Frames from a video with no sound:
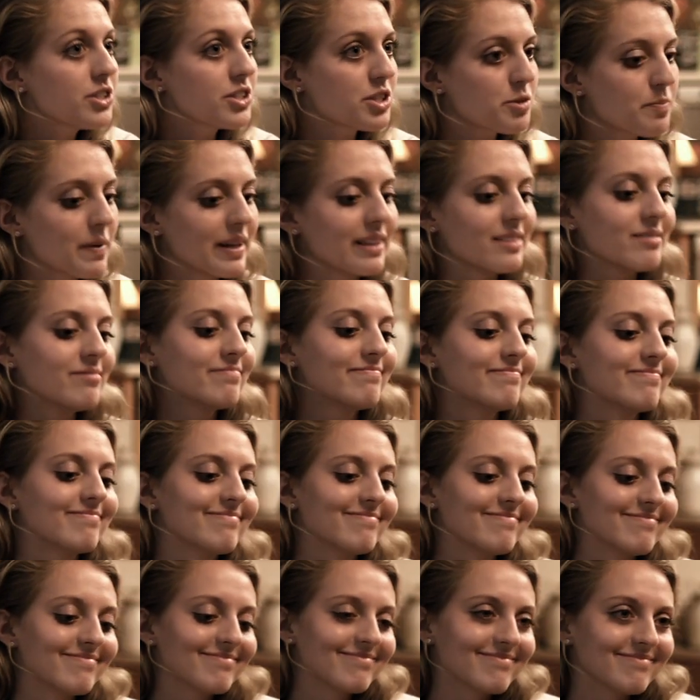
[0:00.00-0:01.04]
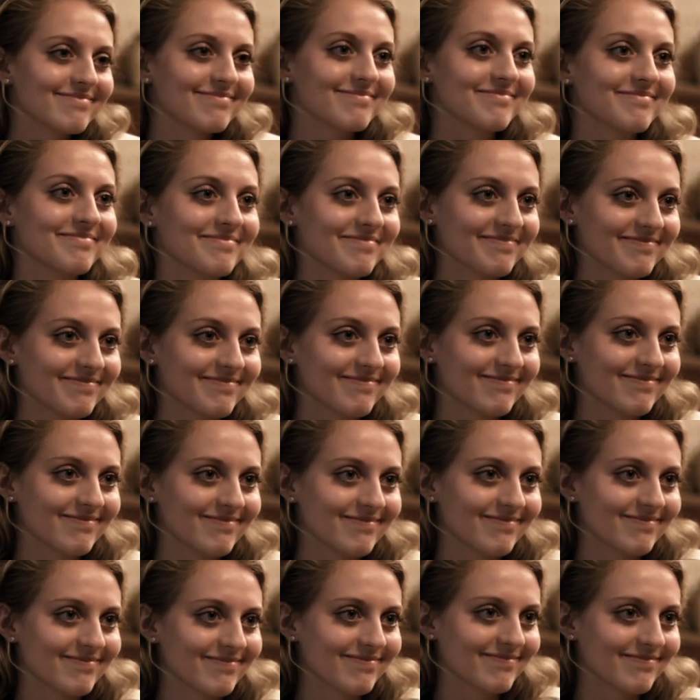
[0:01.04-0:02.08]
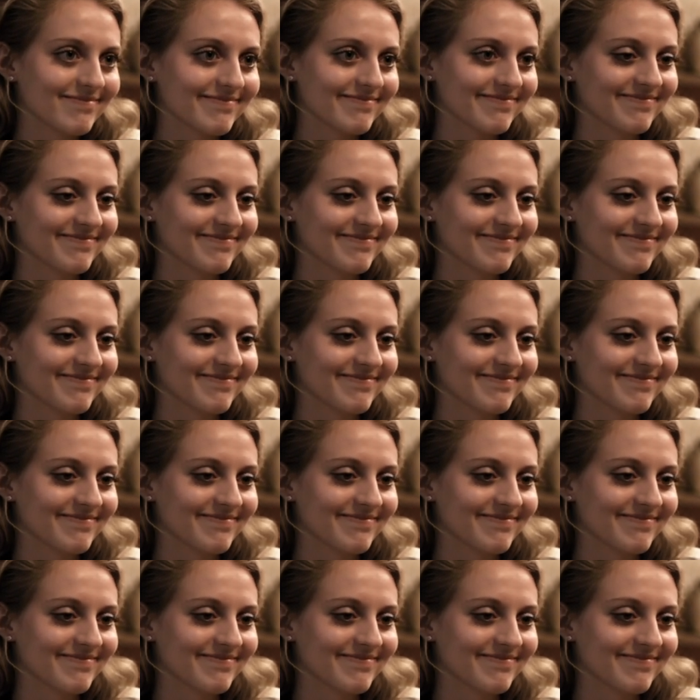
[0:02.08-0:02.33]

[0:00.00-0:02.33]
to spin. Thank you, Sister Sarah.